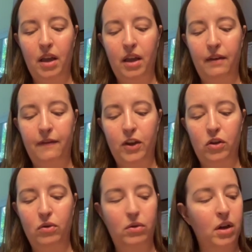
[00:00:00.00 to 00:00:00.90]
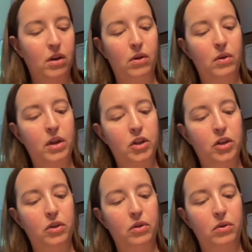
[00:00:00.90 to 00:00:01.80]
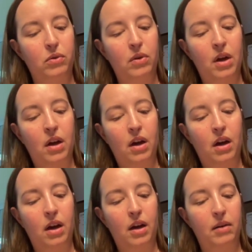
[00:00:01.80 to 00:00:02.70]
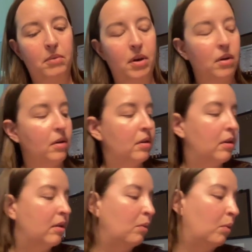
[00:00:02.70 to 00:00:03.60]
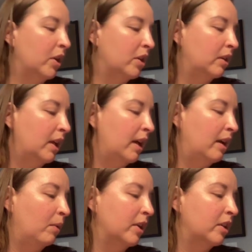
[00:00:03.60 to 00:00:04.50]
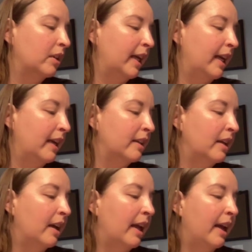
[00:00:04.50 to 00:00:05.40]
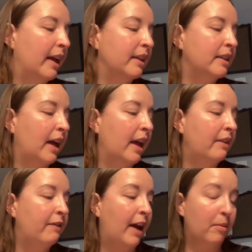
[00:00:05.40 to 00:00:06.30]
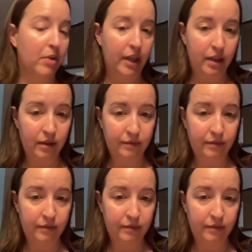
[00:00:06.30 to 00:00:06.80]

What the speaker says: if you go to Wonderland hand-dyed fabric,